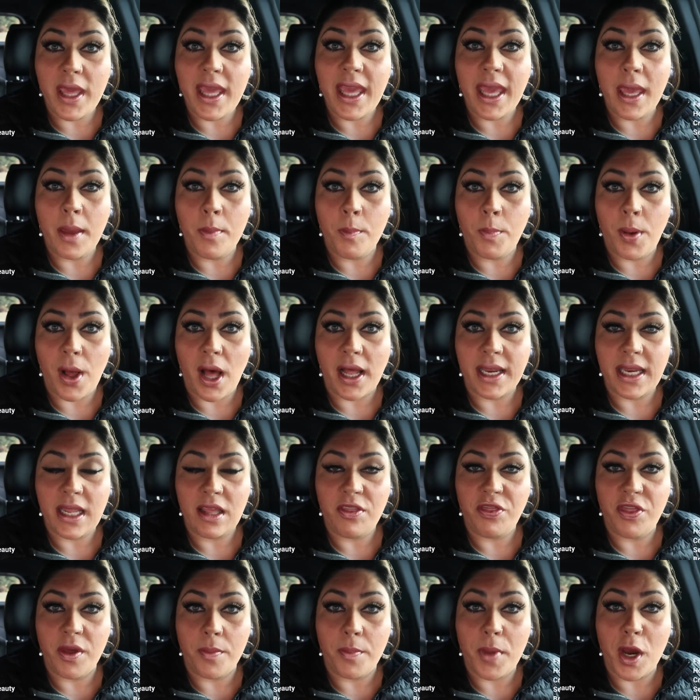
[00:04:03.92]
we
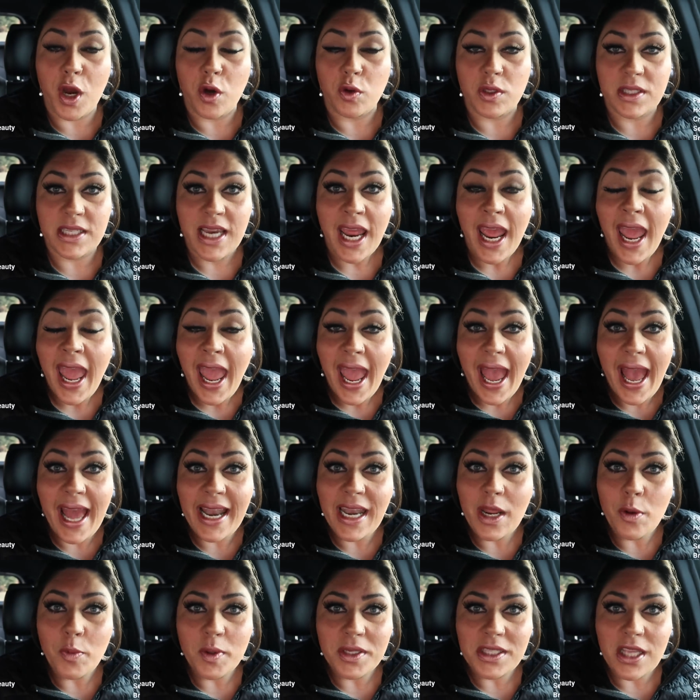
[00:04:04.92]
embody the most.
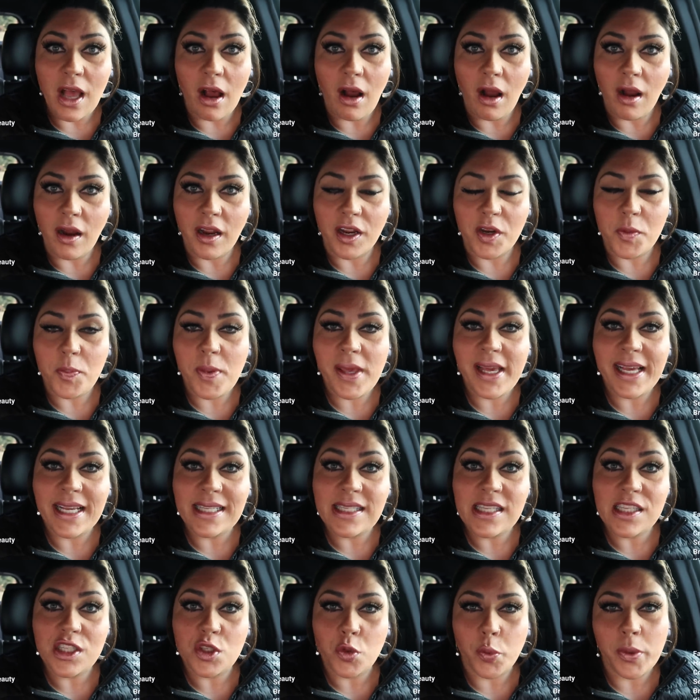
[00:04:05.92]
And it was hard
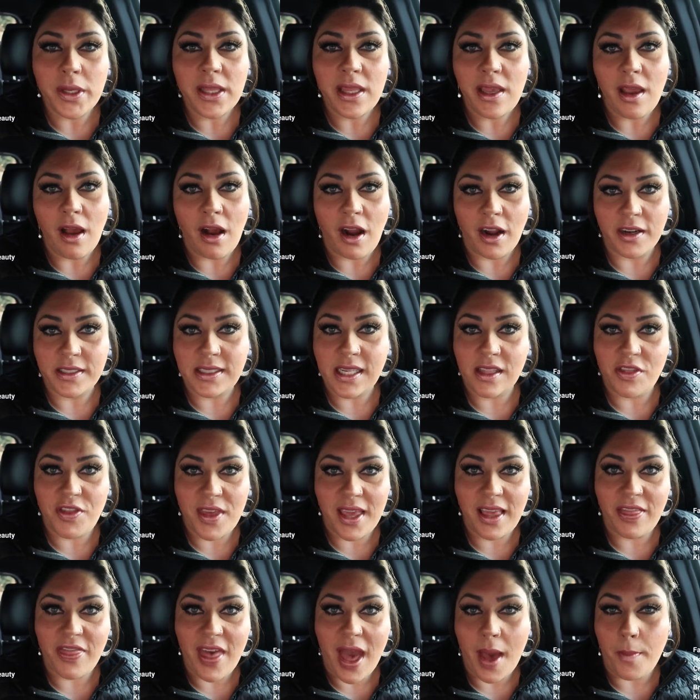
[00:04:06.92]
because it's really hard to
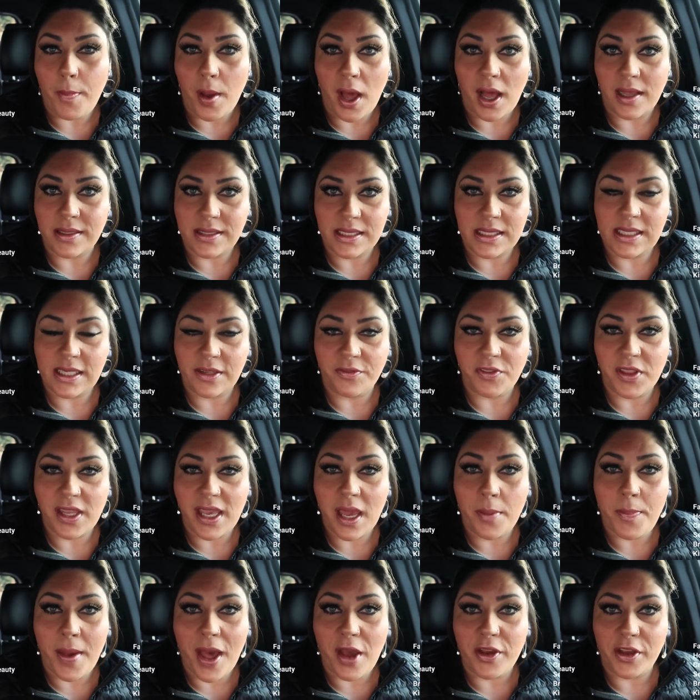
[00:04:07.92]
think that
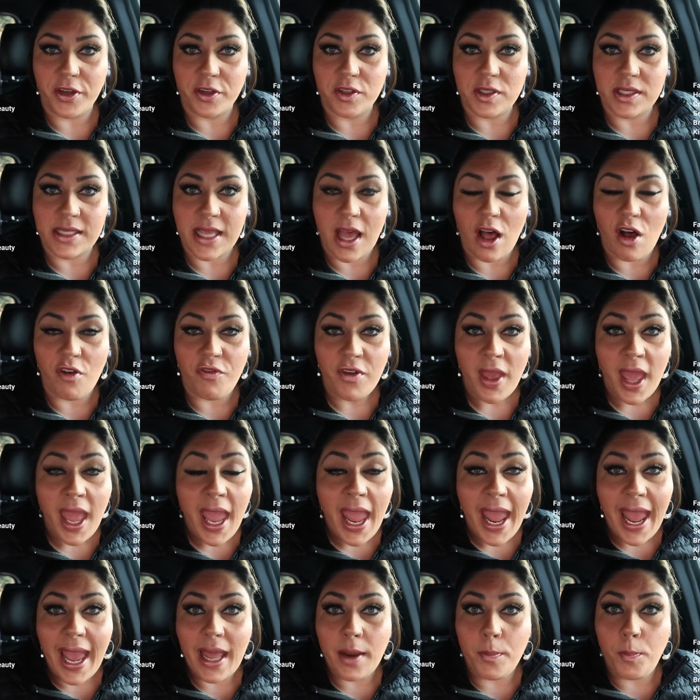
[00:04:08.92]
positively about yourself
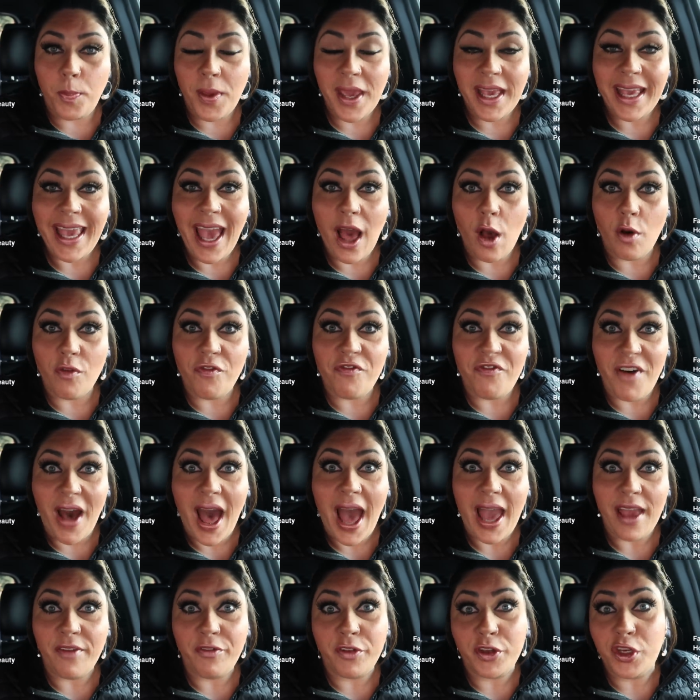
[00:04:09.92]
and pick out
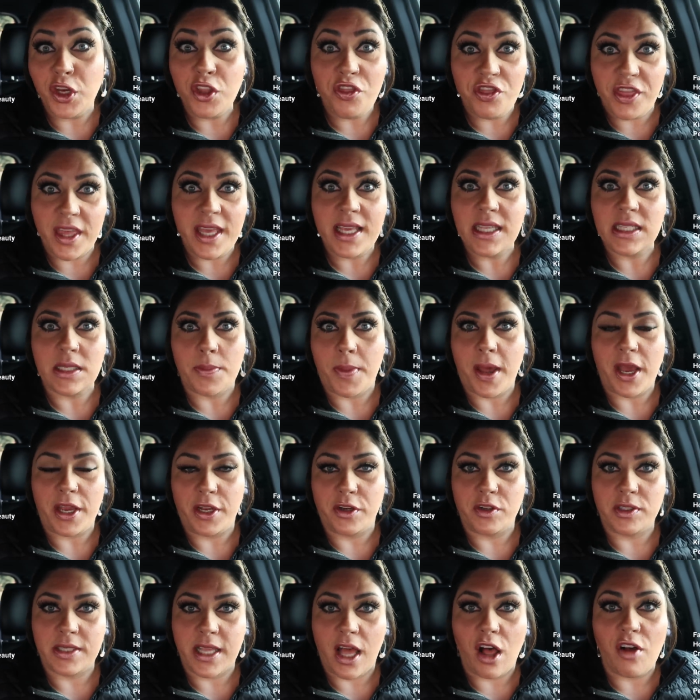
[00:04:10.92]
five good things
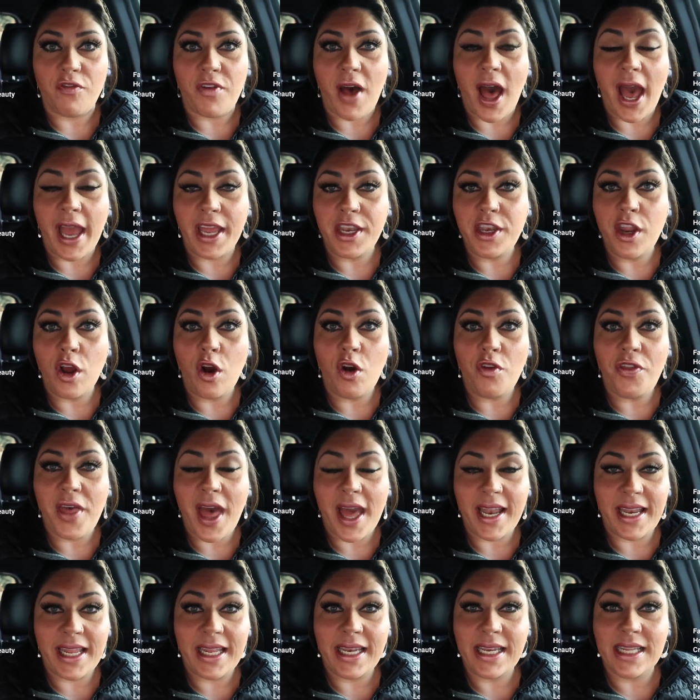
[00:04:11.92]
about yourself. I know
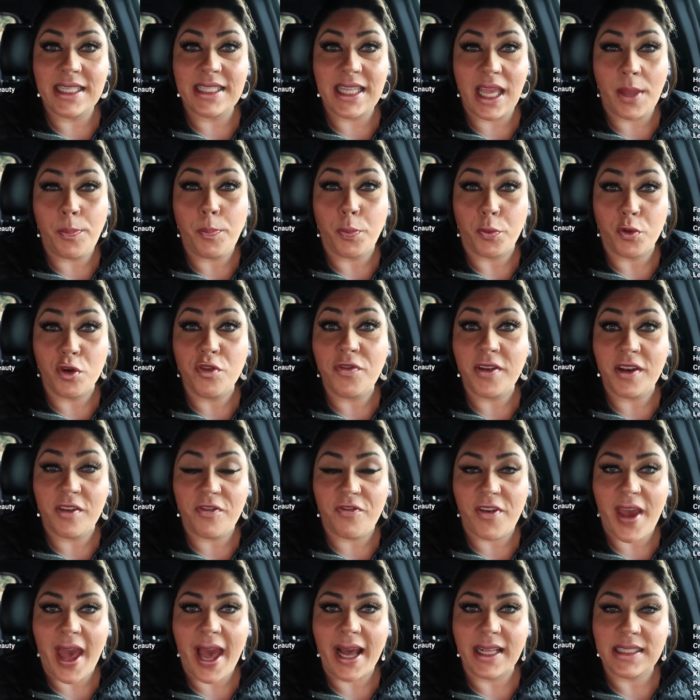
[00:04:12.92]
that it is a
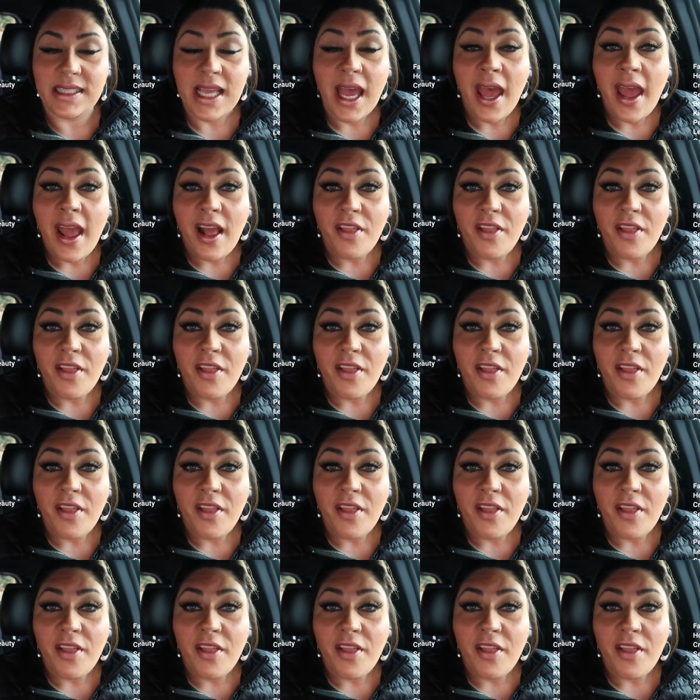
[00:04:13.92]
proven fact